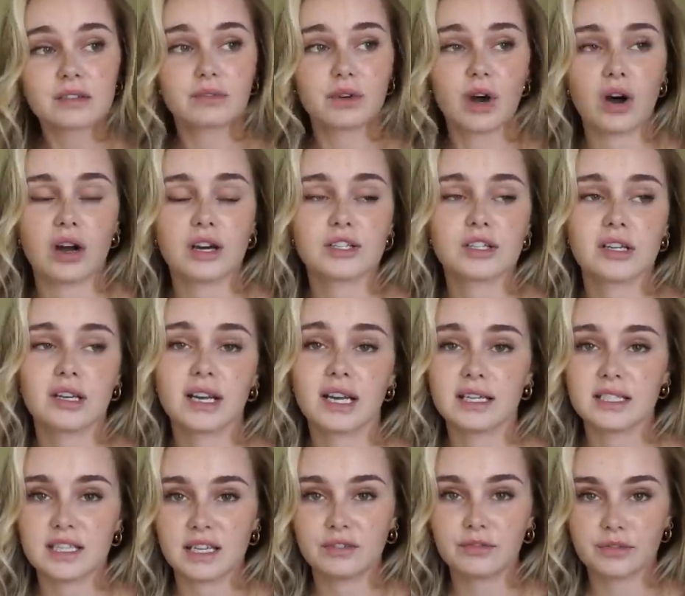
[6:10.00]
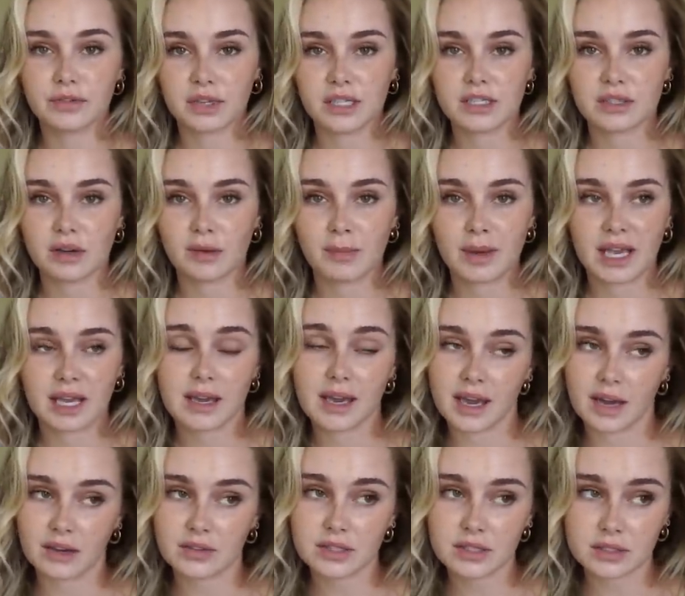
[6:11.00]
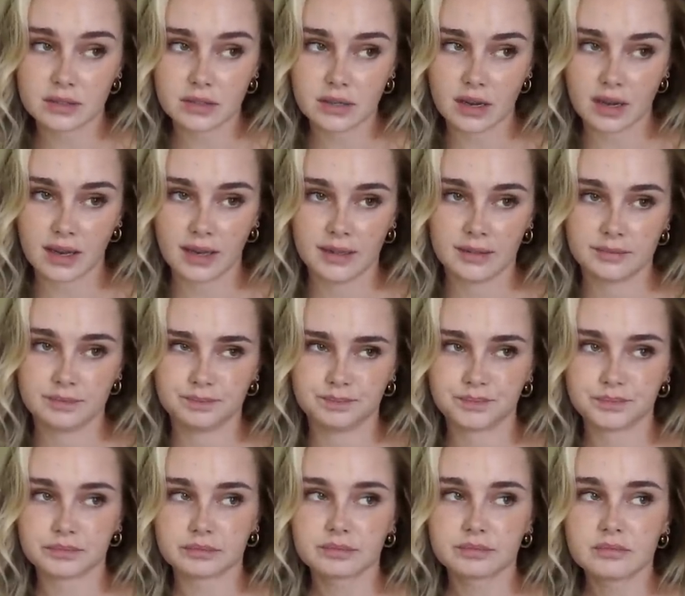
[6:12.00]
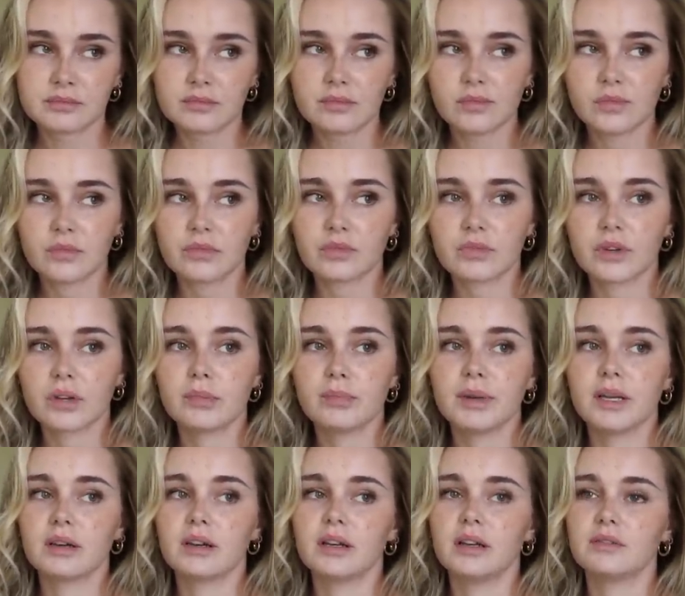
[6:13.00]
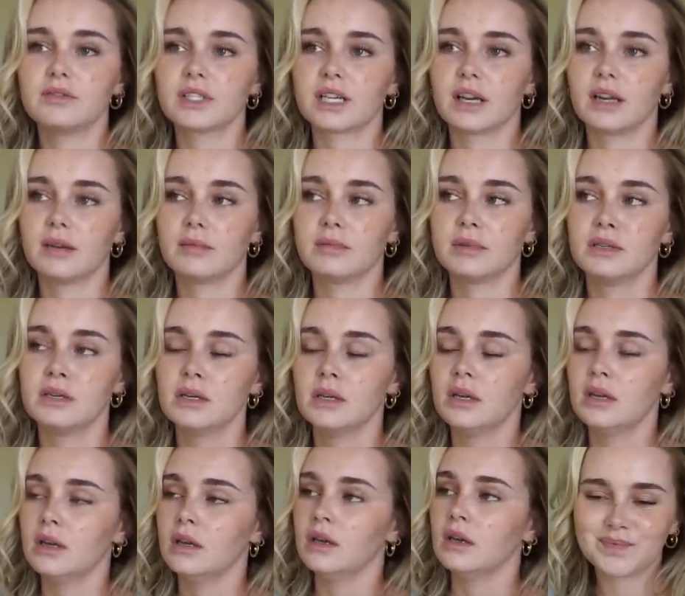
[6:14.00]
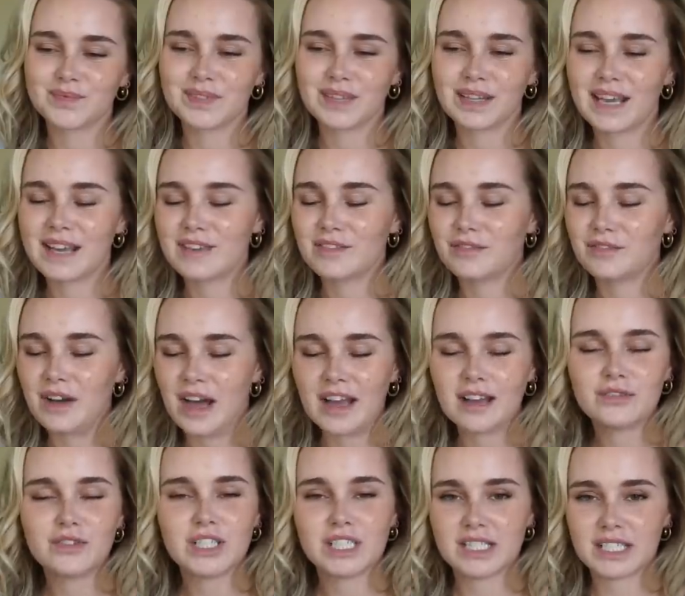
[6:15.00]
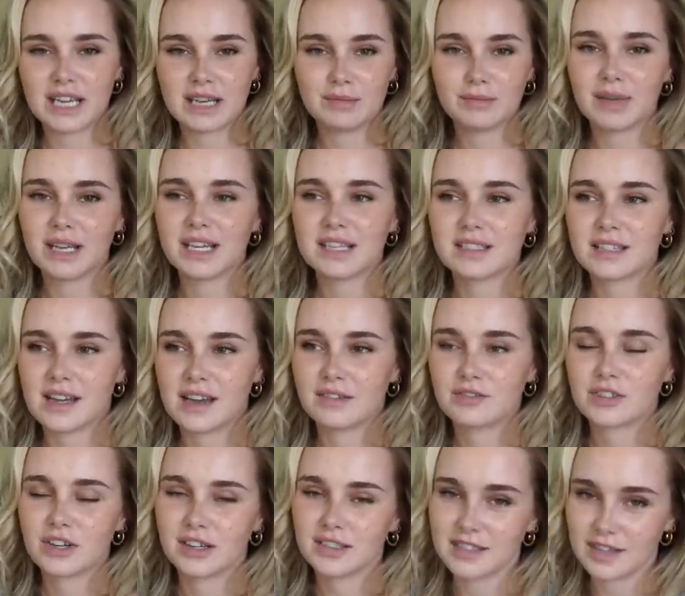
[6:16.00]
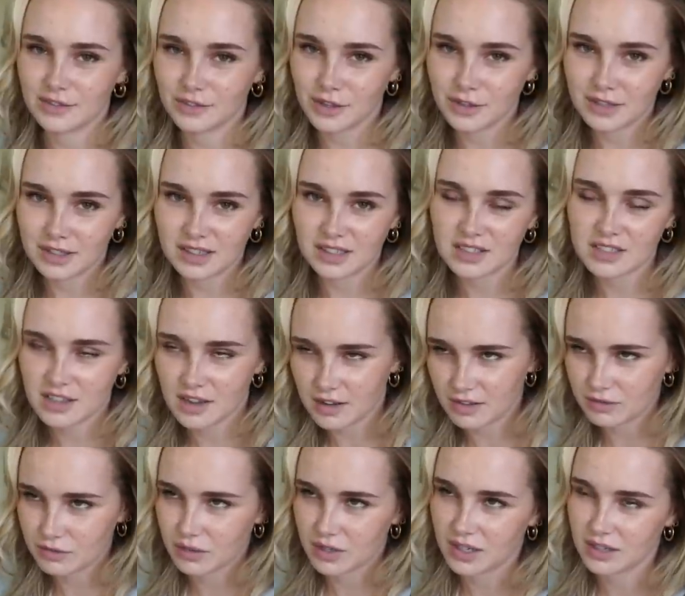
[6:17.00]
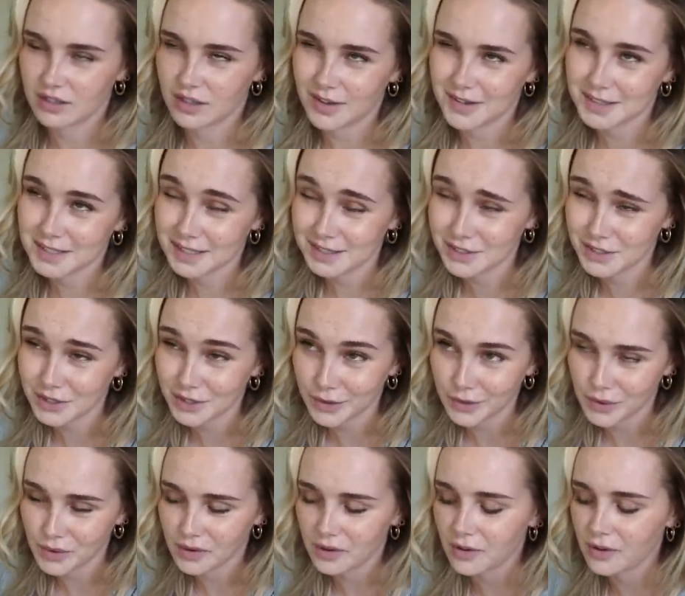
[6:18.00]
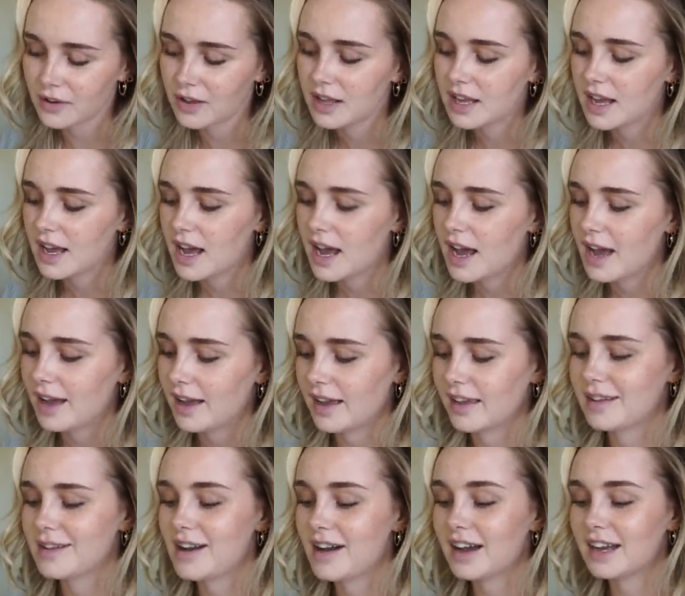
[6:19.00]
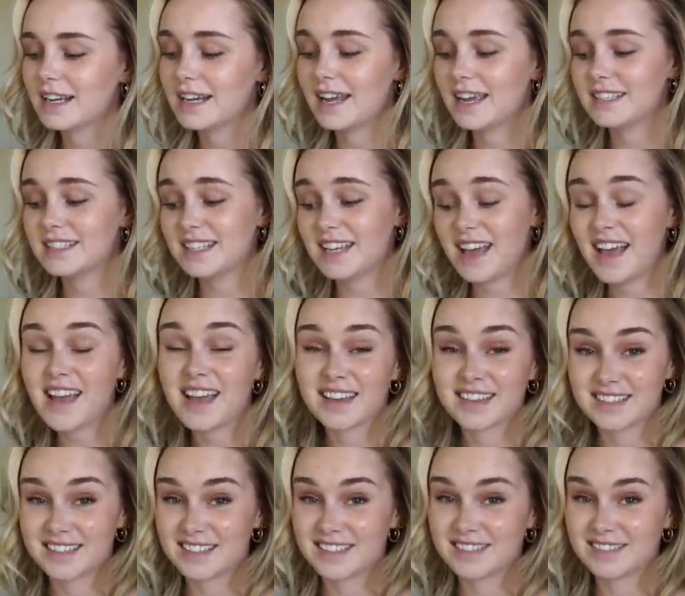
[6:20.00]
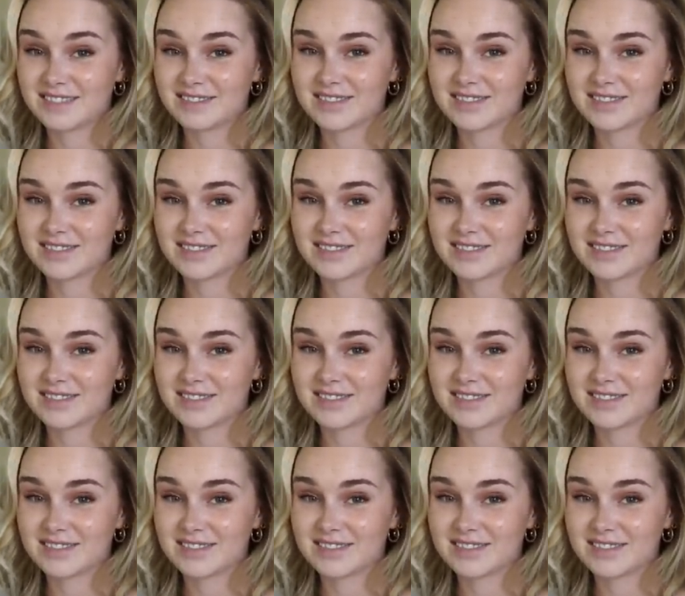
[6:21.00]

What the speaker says: of caution, I did freeze all my accounts for a period of time. Like 5 to 10 minutes after I downloaded the software and logged into Google, I got a text